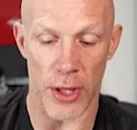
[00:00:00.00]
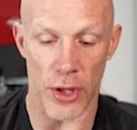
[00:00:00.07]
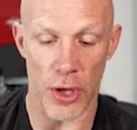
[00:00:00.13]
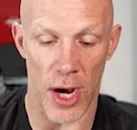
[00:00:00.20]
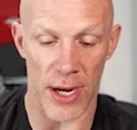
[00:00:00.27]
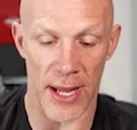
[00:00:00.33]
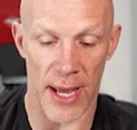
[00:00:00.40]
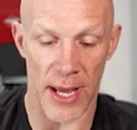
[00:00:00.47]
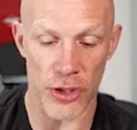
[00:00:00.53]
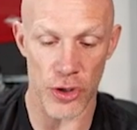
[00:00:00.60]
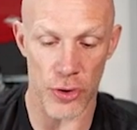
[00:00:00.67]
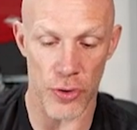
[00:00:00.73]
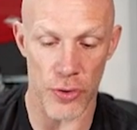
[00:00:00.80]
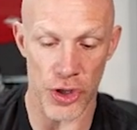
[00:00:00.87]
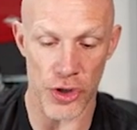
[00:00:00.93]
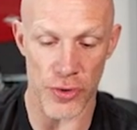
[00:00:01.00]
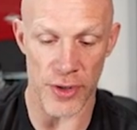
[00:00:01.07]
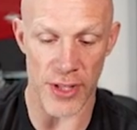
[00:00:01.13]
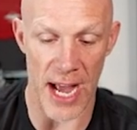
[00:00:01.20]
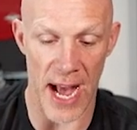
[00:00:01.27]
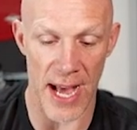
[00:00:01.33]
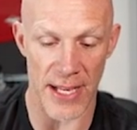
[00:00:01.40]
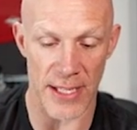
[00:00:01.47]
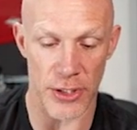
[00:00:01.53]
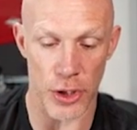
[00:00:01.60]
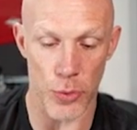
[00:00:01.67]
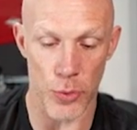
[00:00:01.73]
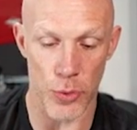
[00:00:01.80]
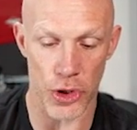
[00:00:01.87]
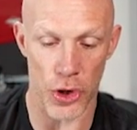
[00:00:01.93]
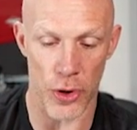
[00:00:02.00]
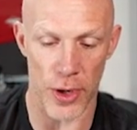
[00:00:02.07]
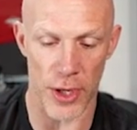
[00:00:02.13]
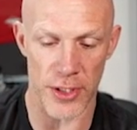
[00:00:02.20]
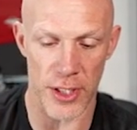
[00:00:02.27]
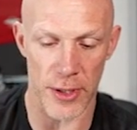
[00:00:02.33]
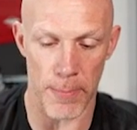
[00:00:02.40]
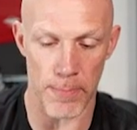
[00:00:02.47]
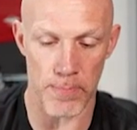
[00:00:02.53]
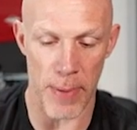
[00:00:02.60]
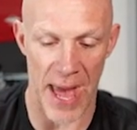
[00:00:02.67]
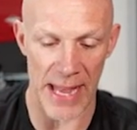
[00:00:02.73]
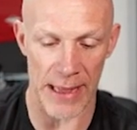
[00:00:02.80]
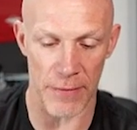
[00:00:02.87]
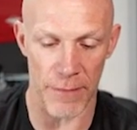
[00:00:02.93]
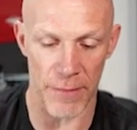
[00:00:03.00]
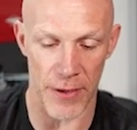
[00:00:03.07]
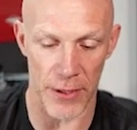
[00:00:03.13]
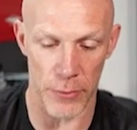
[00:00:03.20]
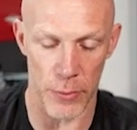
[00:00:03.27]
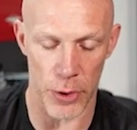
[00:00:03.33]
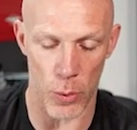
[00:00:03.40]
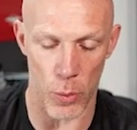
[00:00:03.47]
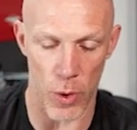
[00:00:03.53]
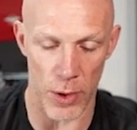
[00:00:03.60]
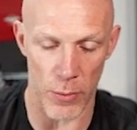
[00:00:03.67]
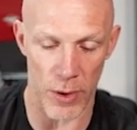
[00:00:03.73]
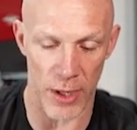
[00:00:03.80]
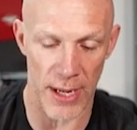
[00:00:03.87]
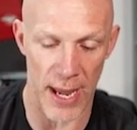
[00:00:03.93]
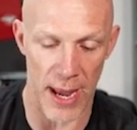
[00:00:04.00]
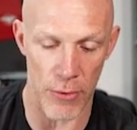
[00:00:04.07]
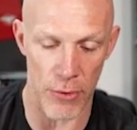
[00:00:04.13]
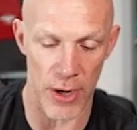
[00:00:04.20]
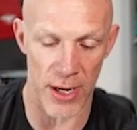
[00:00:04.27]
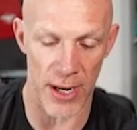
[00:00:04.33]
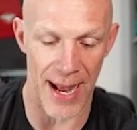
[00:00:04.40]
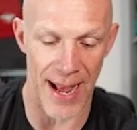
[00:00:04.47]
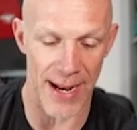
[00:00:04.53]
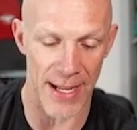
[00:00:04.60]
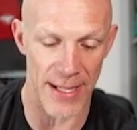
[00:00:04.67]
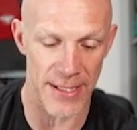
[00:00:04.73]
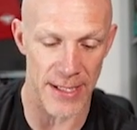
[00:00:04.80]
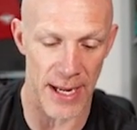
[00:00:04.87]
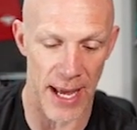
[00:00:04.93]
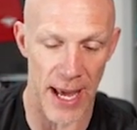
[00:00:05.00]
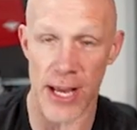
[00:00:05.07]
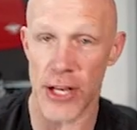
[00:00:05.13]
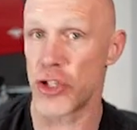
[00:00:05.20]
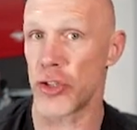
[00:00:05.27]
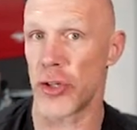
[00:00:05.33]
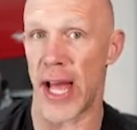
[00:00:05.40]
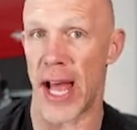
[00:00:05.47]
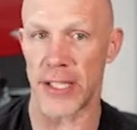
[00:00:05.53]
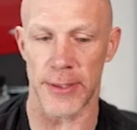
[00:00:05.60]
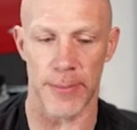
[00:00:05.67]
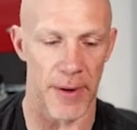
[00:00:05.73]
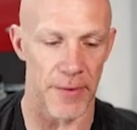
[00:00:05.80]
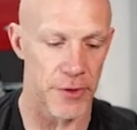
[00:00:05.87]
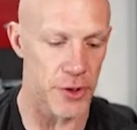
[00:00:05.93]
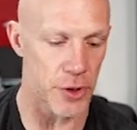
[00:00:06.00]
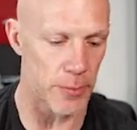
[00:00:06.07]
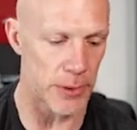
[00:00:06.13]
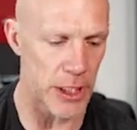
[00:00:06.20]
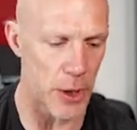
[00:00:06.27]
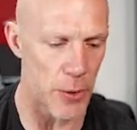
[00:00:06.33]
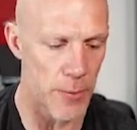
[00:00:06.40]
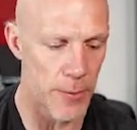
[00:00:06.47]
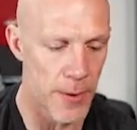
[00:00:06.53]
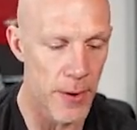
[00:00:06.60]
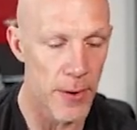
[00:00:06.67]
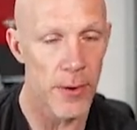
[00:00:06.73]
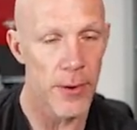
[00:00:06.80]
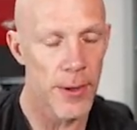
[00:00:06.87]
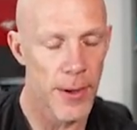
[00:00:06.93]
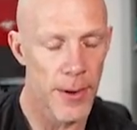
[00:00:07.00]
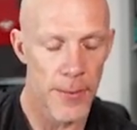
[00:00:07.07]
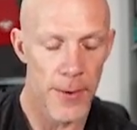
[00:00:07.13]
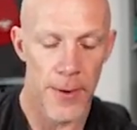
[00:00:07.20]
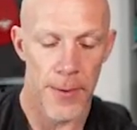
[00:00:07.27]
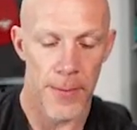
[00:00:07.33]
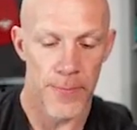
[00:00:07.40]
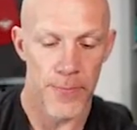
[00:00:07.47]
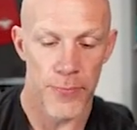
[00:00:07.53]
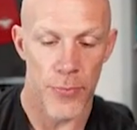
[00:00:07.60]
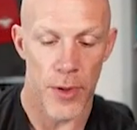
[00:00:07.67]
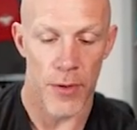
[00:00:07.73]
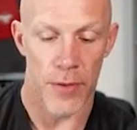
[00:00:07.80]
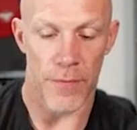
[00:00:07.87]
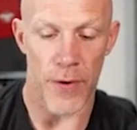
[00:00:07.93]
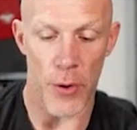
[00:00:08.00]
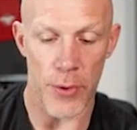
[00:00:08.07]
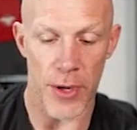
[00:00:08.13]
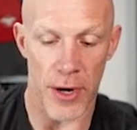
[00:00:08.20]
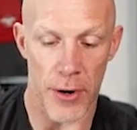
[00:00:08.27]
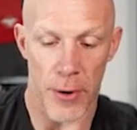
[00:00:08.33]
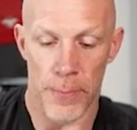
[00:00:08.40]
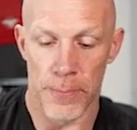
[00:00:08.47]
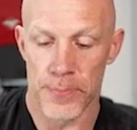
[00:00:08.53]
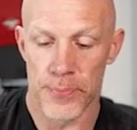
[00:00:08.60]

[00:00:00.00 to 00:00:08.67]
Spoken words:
non-angel creature dies, you return it to the battlefield with a 1/1 counter on it, and it's an angel, as above, so below. The Folk Hero.